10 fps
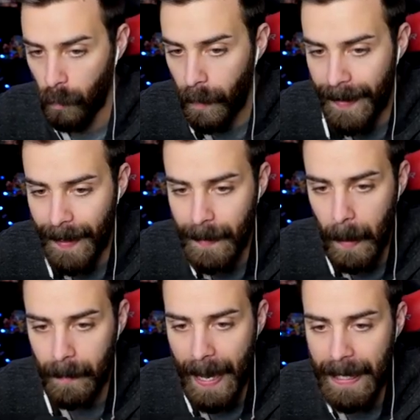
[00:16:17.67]
Win and
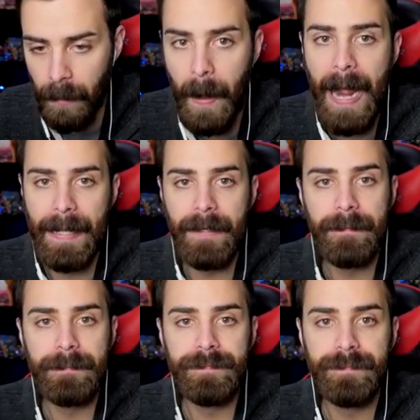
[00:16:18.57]
you'll gain a rank.
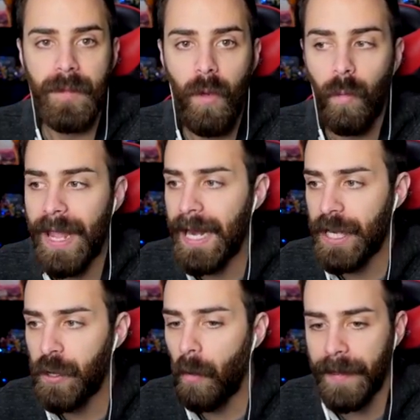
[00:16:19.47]
Win
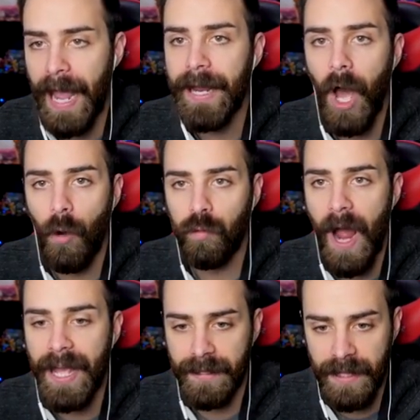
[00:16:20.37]
and you'll gain a
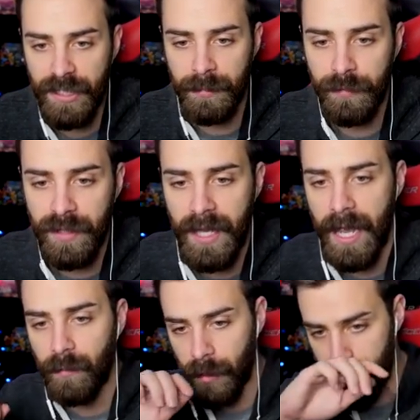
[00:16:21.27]
rank. Thank you so much for the
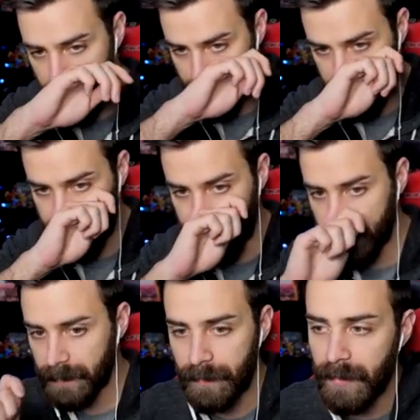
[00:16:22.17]
kind words.
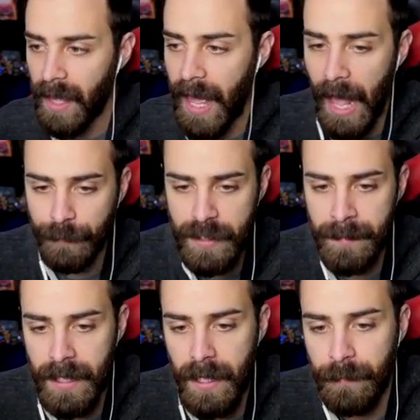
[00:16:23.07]
Alpha
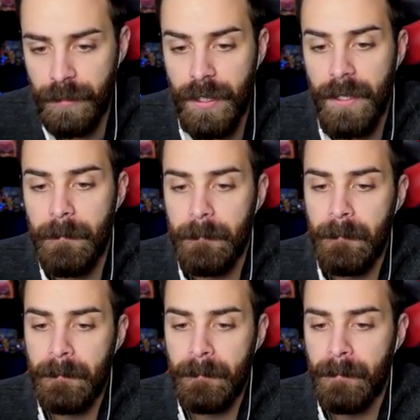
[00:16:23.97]
Smitty, I appreciate you.
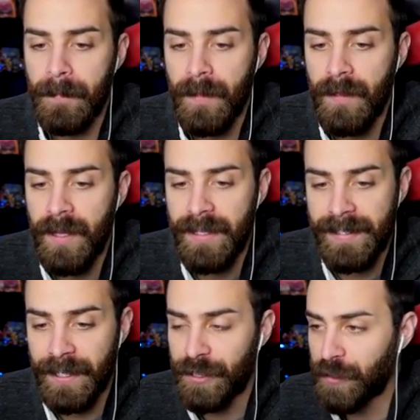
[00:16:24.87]

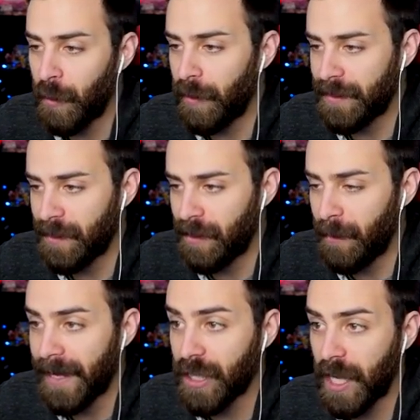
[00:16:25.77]
Sing us your toilet song.
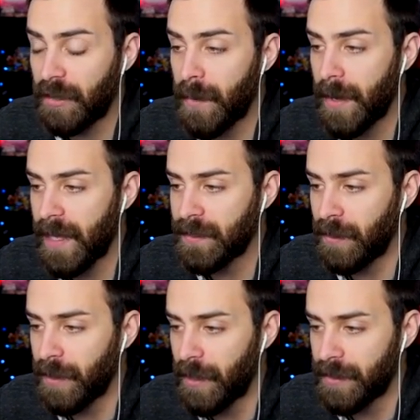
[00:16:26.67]
Oh my gosh, I don't remember how that
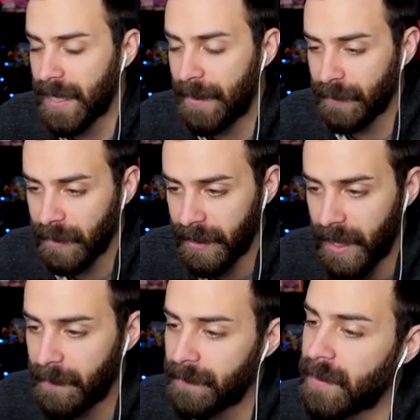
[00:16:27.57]
song goes. I'd have to look it
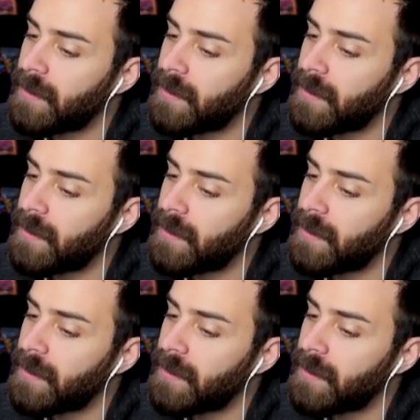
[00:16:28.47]
up.